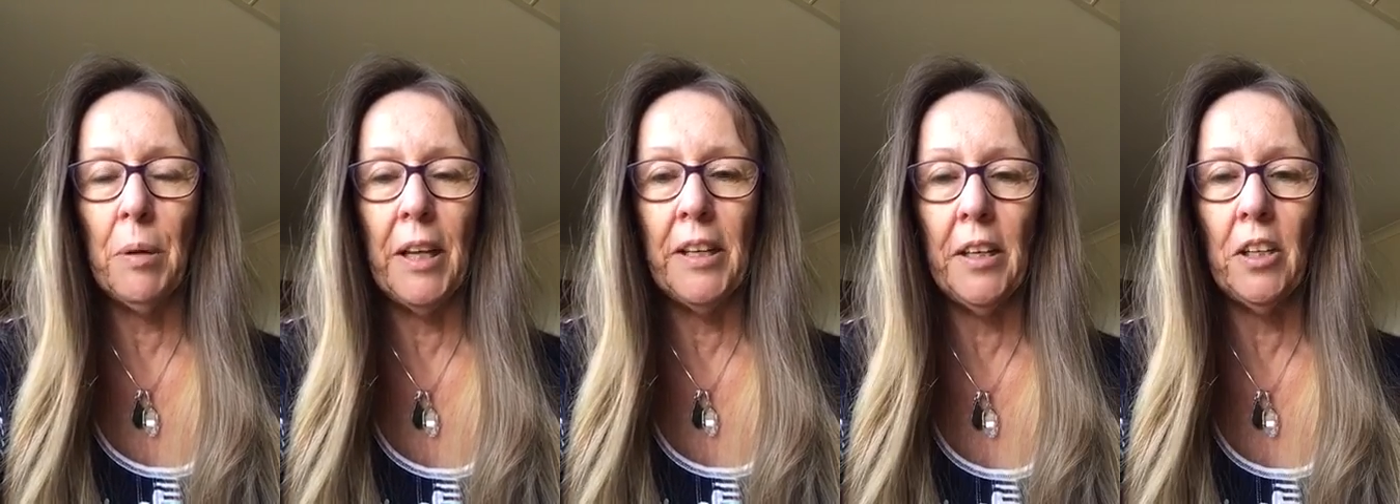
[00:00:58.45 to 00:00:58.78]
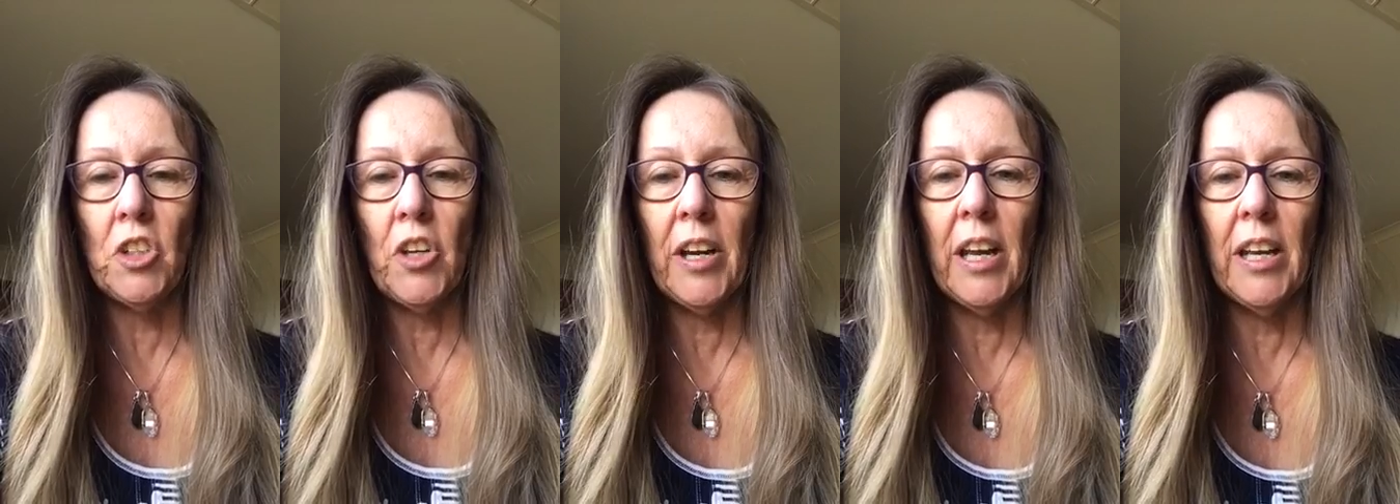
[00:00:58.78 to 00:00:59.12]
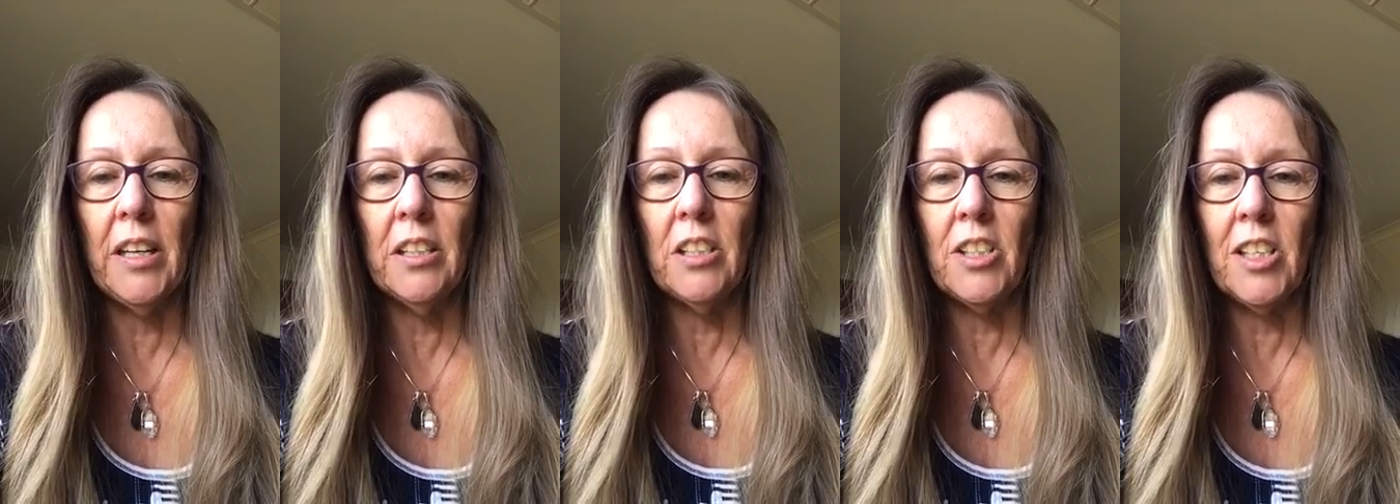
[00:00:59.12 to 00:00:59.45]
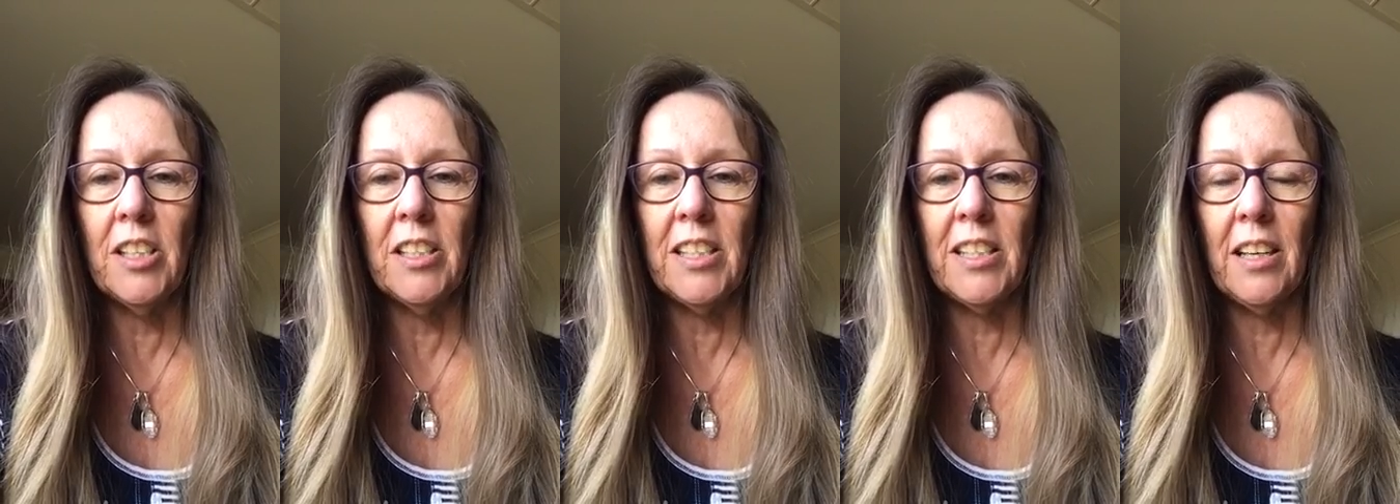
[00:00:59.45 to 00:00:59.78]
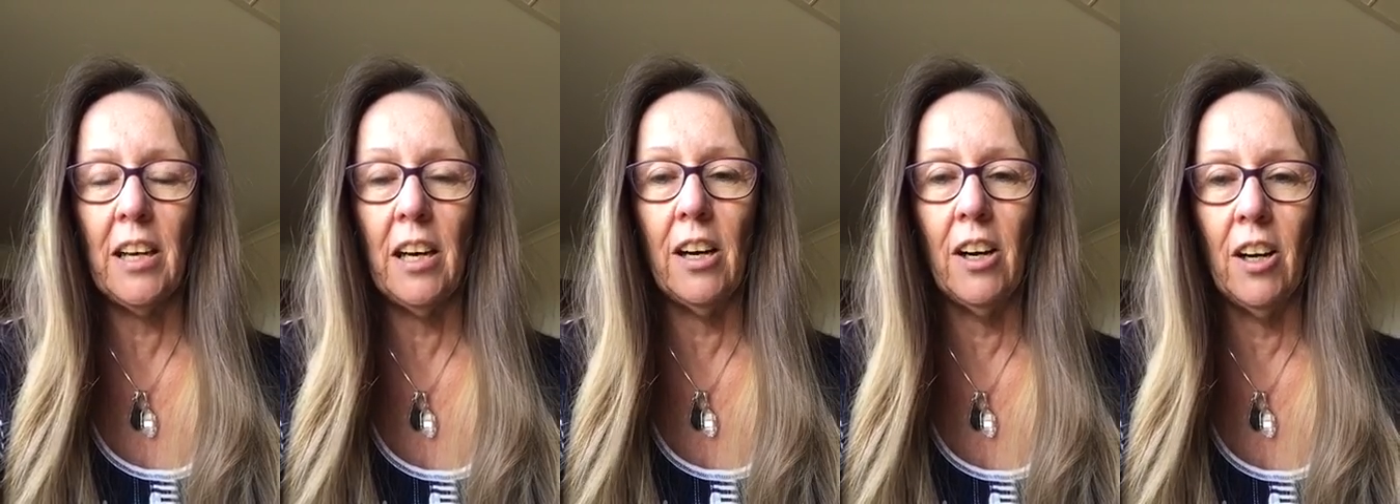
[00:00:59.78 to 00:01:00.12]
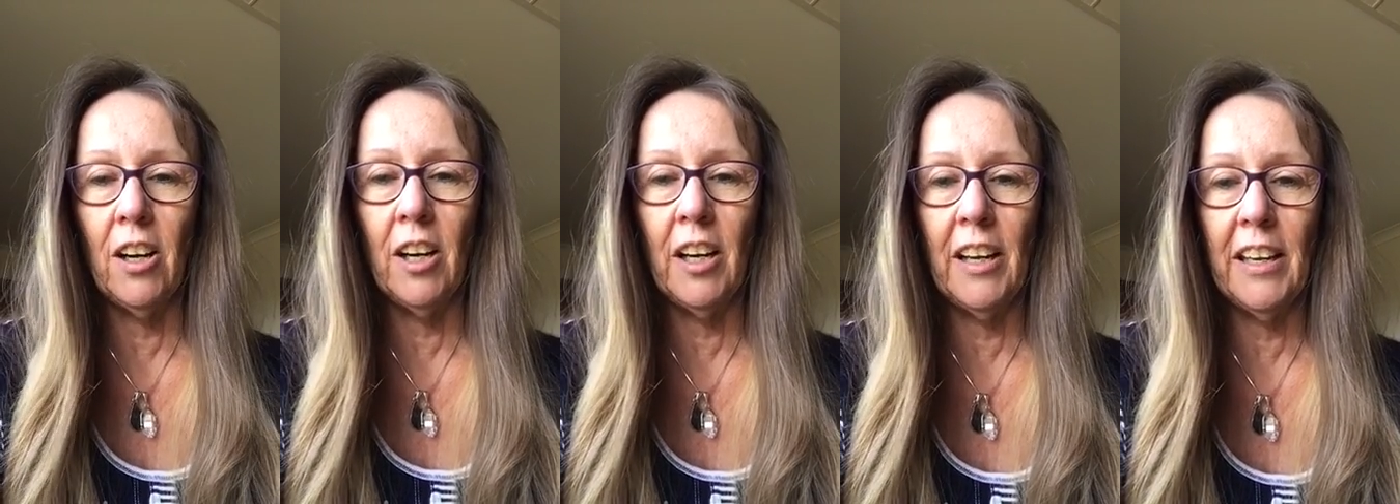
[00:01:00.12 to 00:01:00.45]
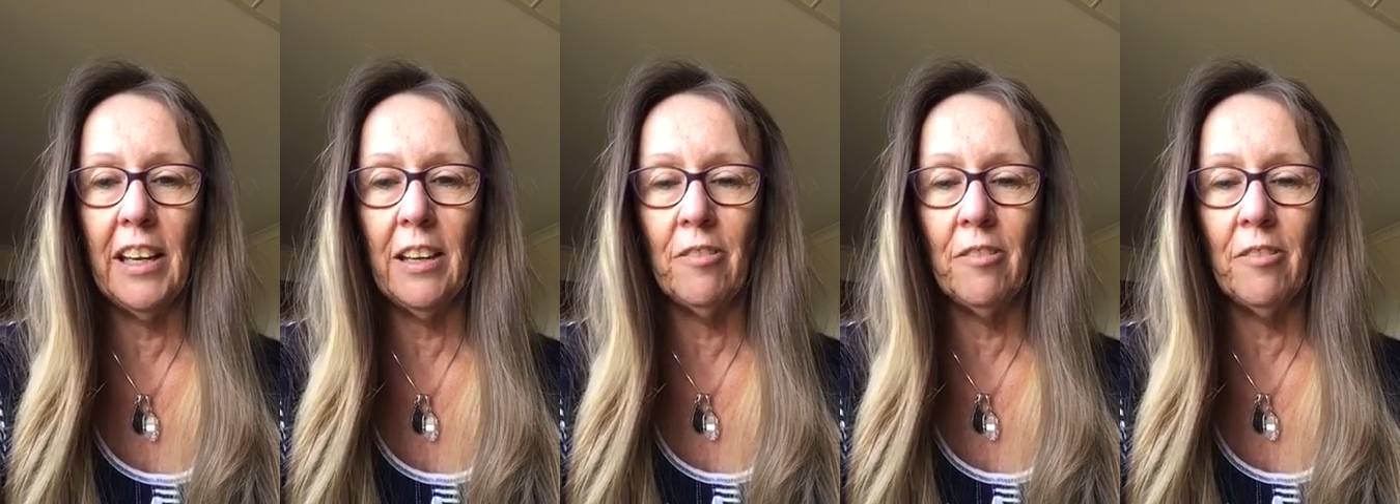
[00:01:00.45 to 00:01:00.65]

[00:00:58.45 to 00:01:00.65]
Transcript: planetary energies are high